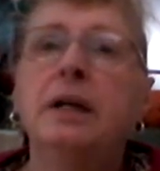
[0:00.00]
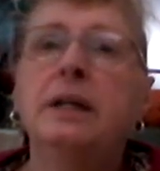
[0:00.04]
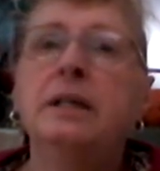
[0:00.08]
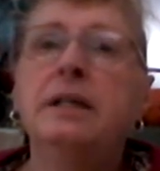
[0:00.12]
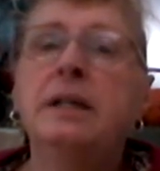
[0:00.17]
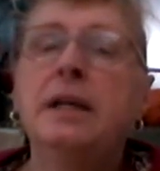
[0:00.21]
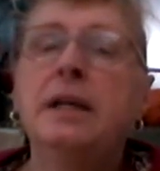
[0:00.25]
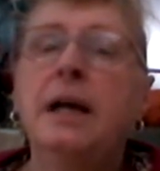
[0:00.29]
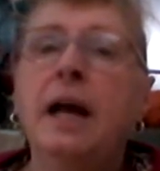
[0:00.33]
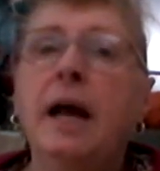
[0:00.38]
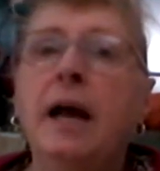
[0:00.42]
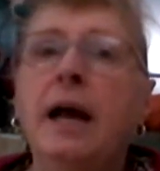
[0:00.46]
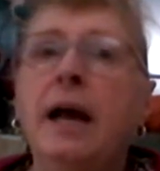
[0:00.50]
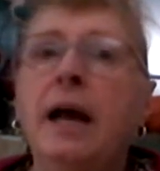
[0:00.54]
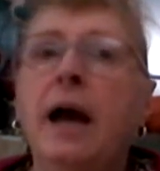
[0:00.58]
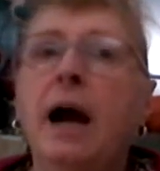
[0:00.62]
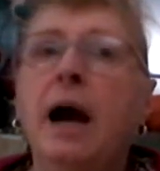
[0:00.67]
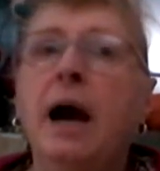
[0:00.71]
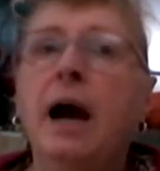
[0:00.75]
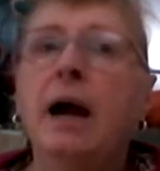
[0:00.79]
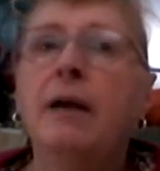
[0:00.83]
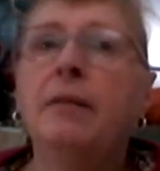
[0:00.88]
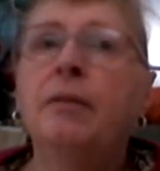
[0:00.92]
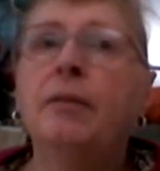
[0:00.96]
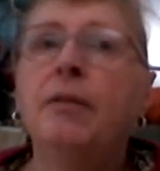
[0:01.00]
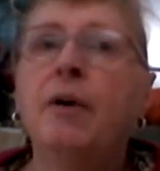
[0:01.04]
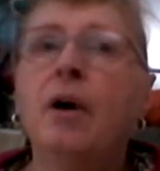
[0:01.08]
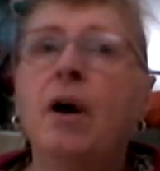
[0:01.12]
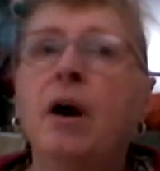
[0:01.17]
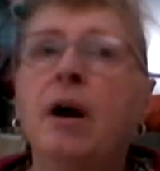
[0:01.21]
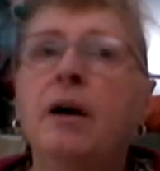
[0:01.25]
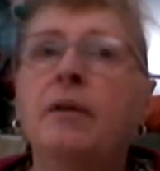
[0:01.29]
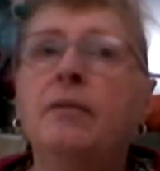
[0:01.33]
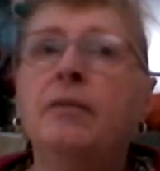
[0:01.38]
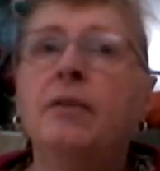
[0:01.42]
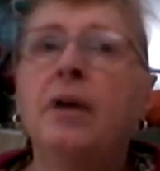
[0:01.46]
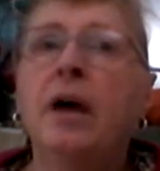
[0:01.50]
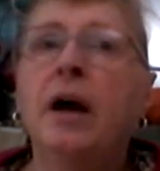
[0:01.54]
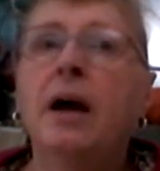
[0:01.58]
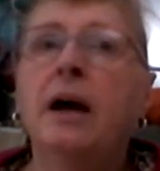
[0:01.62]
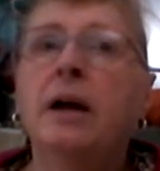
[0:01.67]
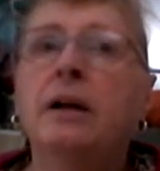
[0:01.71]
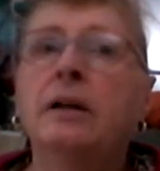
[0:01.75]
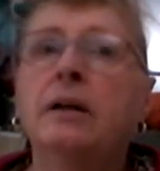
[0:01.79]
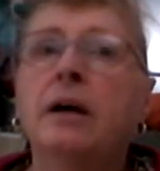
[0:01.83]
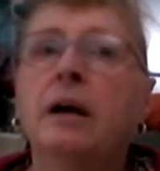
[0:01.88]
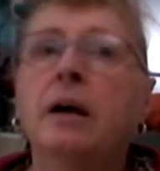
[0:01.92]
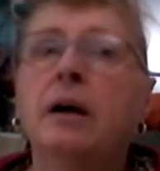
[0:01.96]
Today I thought
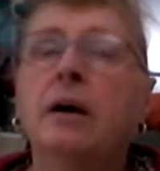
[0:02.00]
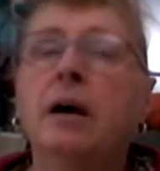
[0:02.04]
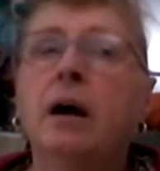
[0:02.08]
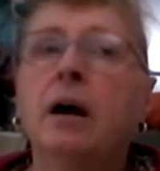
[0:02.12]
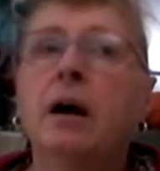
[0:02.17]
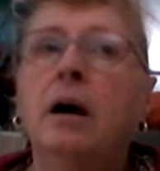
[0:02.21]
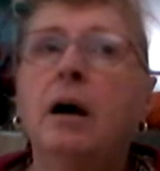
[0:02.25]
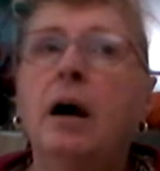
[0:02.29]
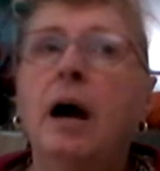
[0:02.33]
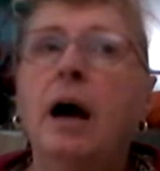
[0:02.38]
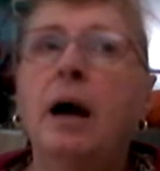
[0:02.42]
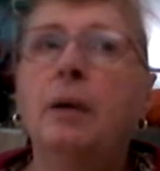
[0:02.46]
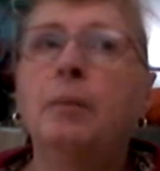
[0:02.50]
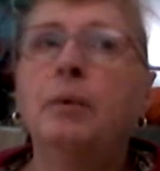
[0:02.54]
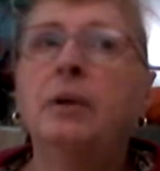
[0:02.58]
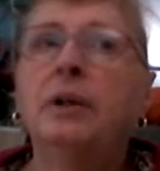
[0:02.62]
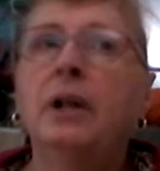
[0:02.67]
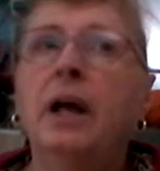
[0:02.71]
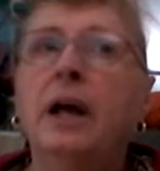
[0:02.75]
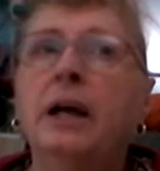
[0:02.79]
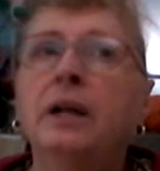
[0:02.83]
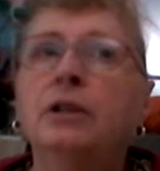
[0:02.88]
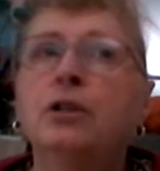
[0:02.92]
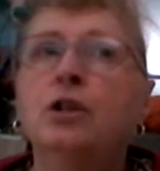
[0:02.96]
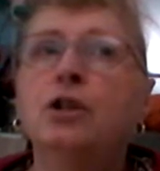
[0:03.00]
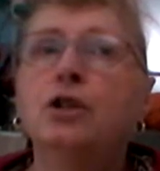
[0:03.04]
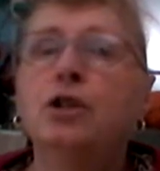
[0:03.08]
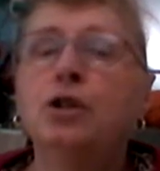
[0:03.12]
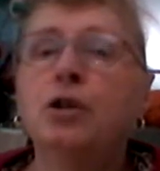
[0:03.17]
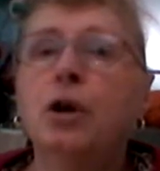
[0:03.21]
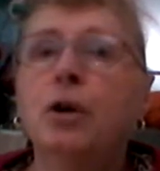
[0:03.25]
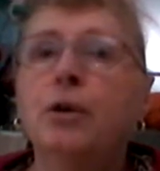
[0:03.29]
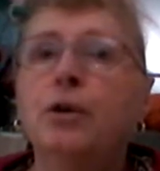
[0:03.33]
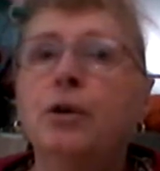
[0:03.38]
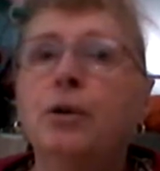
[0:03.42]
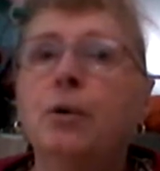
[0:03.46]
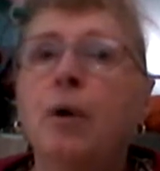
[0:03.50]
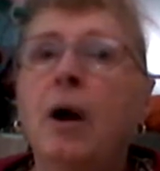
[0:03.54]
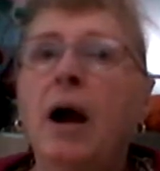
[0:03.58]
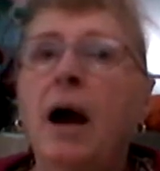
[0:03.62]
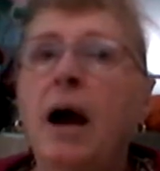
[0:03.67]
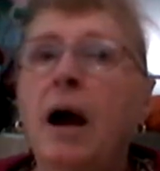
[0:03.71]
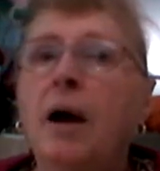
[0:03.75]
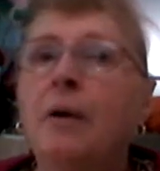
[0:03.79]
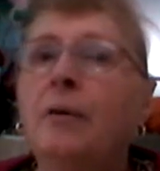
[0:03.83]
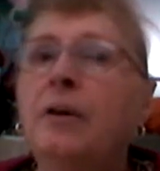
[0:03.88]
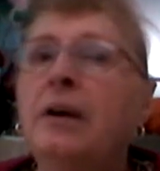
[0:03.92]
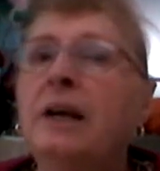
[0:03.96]
that I would like to show you
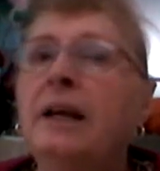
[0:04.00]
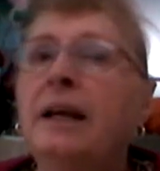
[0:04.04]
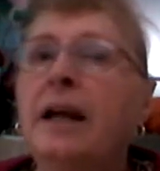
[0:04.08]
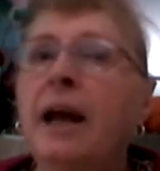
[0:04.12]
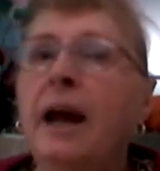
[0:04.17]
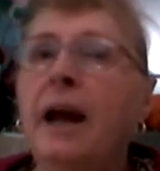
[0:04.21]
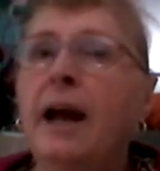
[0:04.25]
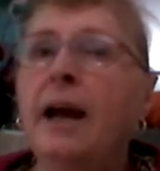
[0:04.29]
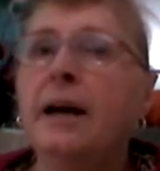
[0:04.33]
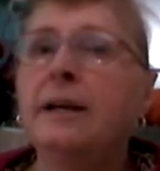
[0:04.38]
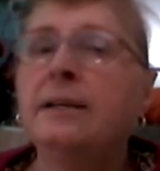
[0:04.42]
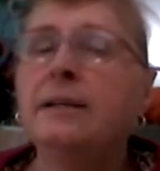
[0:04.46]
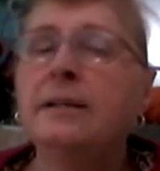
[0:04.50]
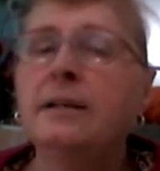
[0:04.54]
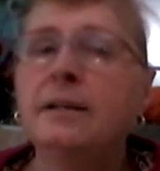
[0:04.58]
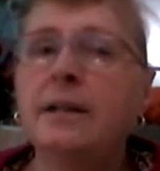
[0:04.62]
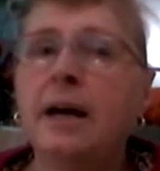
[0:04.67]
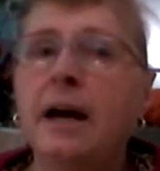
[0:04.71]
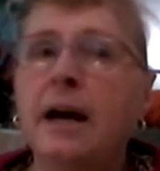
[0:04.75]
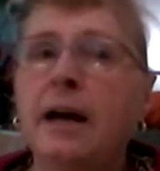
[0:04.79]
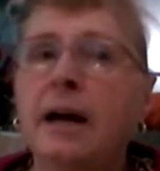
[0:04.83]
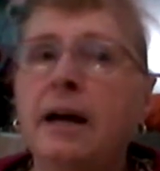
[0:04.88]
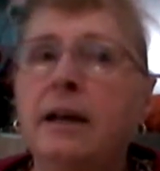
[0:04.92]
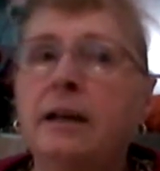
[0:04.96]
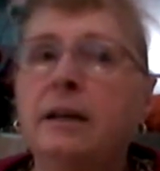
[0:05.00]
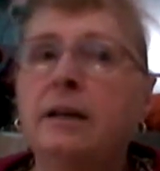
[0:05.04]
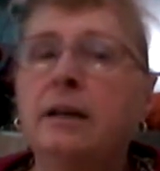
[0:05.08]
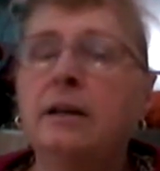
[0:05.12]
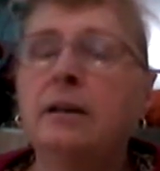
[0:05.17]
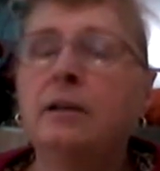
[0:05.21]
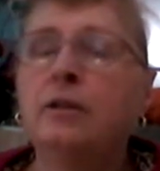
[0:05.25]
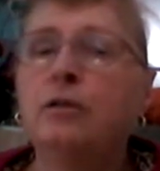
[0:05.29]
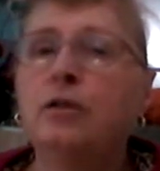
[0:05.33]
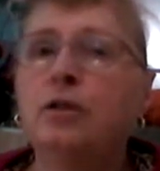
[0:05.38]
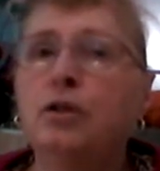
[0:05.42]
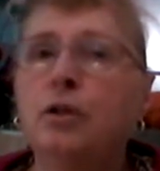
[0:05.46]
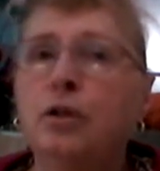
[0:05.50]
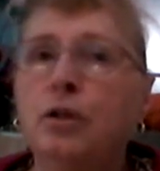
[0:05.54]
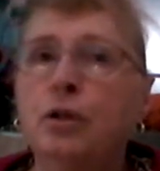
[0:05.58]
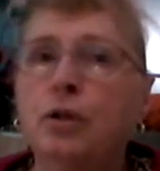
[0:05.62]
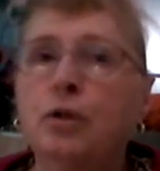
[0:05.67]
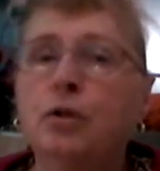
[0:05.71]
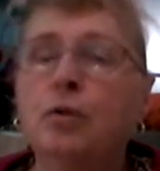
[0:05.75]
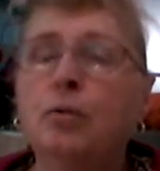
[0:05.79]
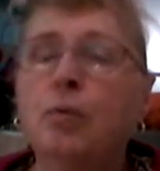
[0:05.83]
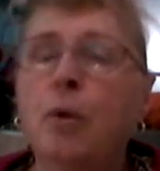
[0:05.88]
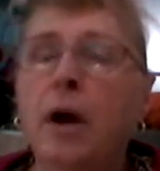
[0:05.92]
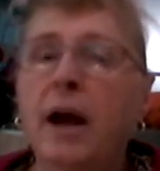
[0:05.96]
how to cast on
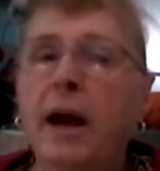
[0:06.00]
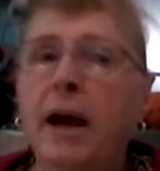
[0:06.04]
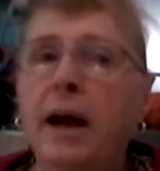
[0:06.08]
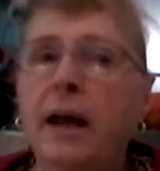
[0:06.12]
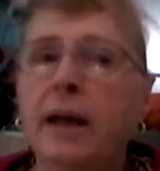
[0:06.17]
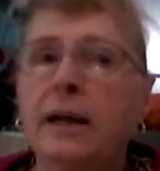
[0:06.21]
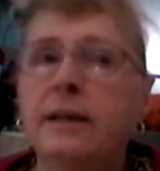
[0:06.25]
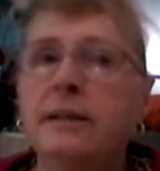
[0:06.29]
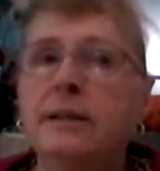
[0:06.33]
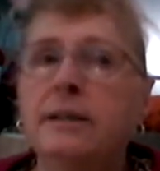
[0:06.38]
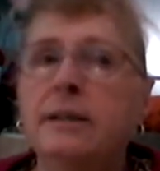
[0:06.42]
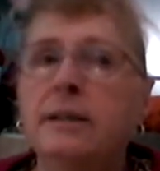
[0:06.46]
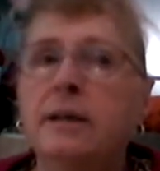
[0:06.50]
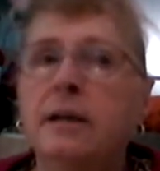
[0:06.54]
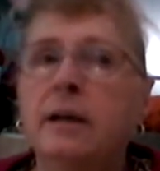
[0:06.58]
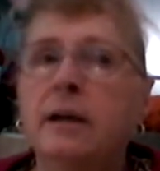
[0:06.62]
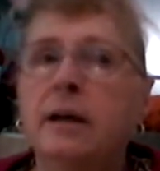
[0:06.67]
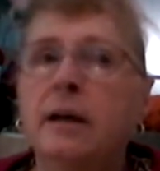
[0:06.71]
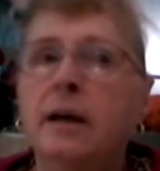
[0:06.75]
2 ways